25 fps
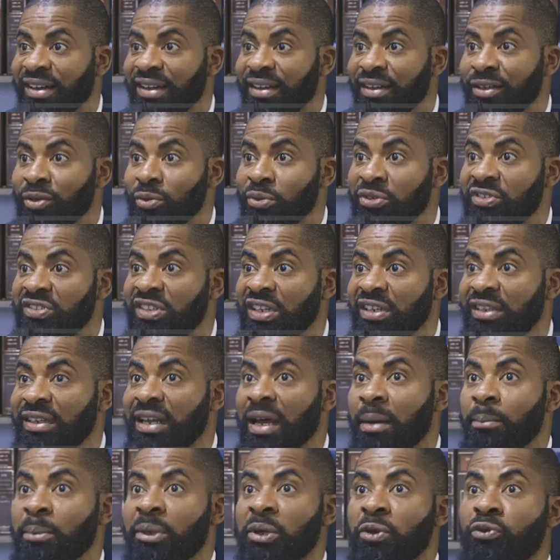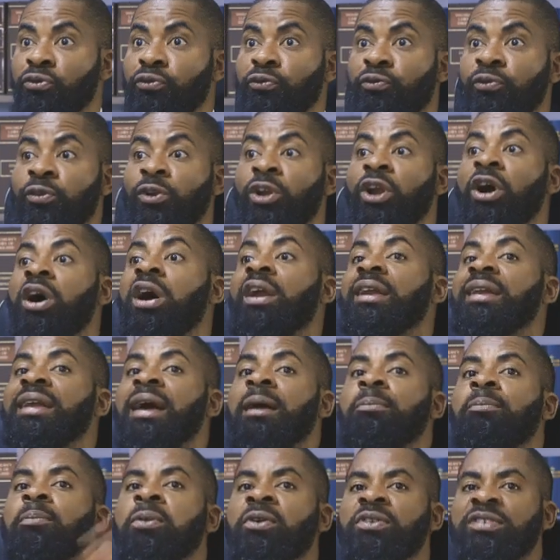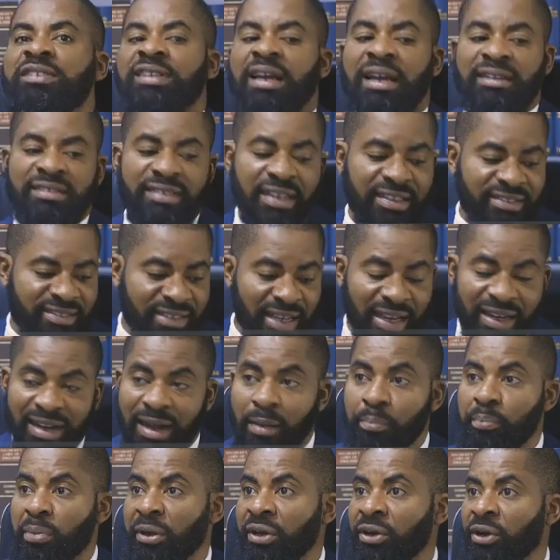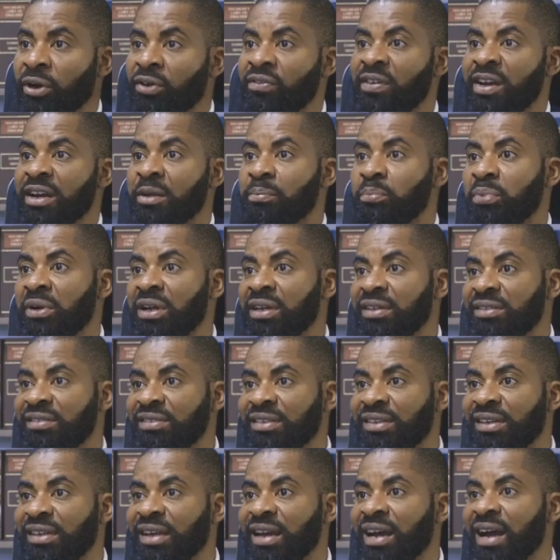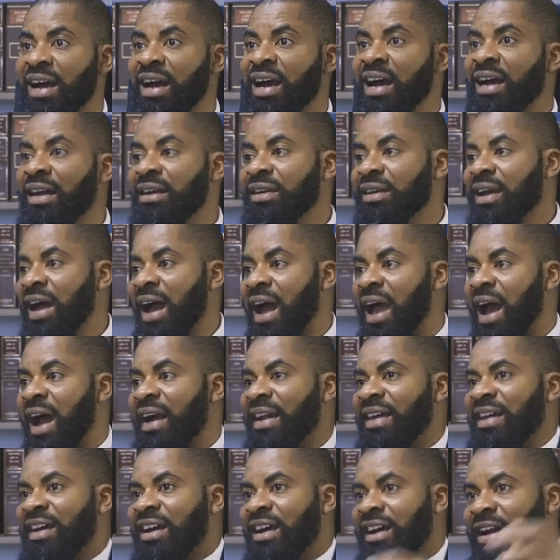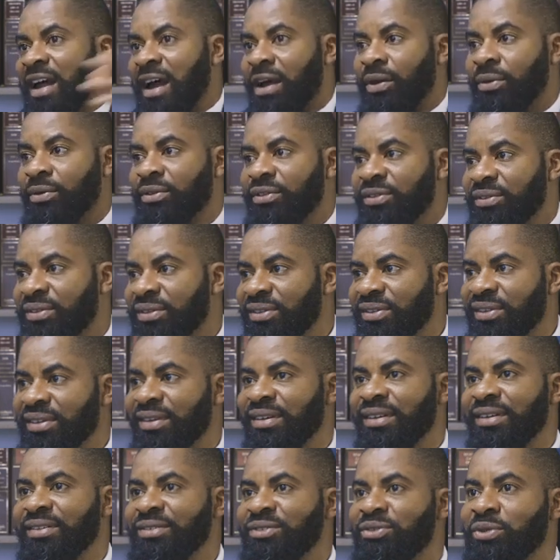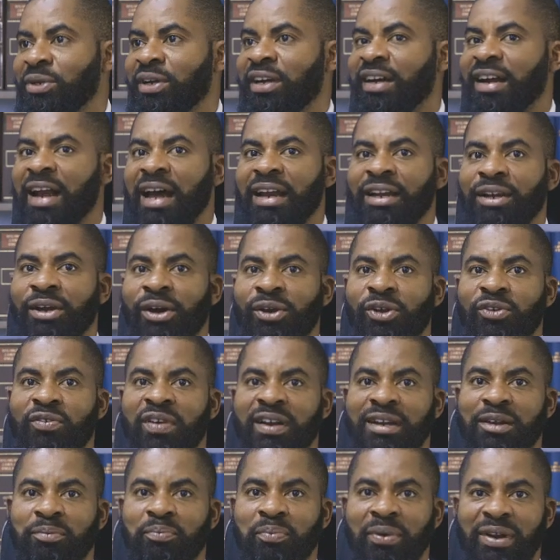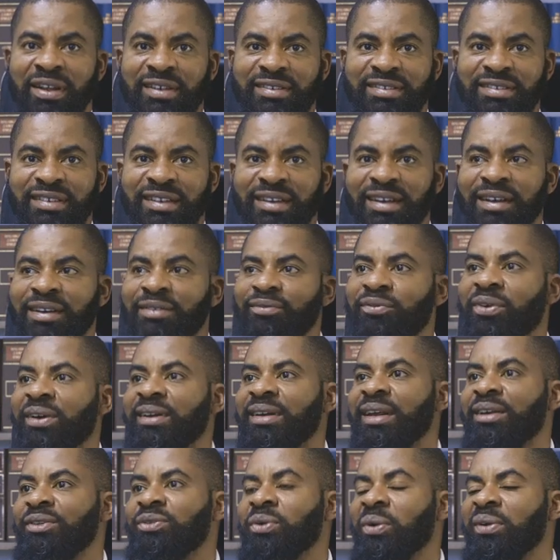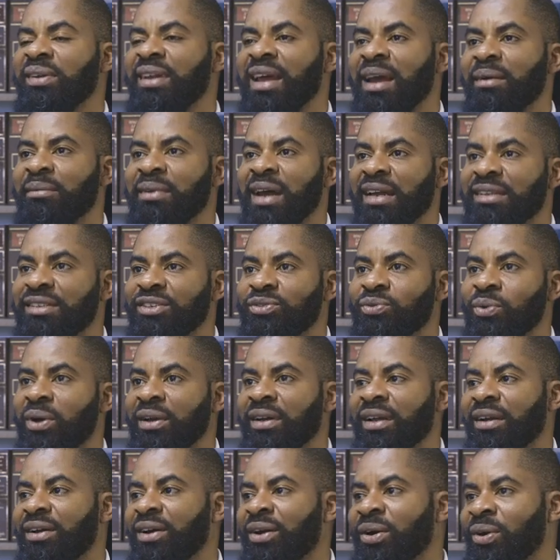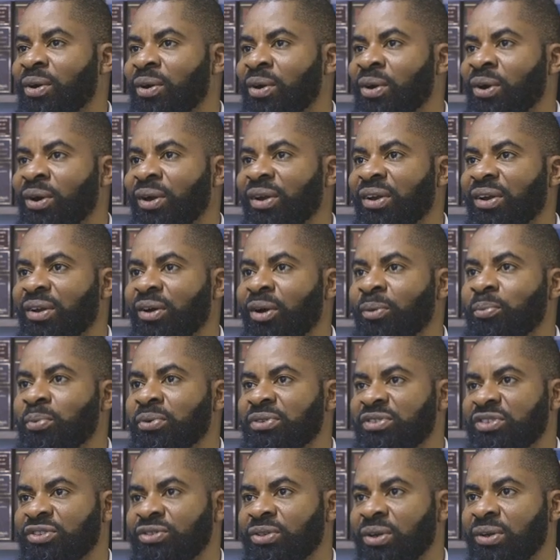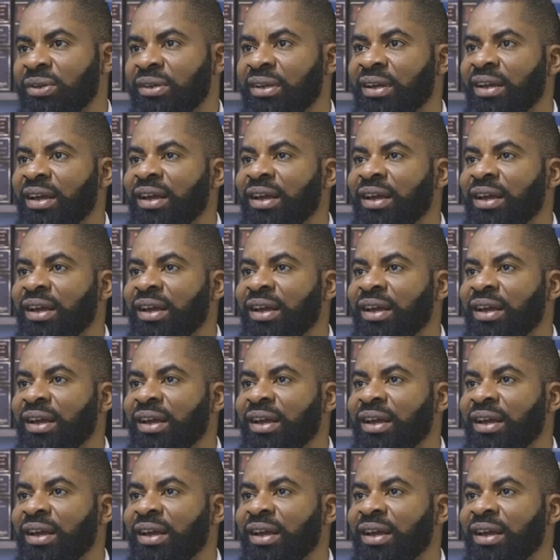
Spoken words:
You will see them. They will flood their posters and start campaigning all over the place and hiring crowds, doing rally all over the place. To them, that is what they call opposition.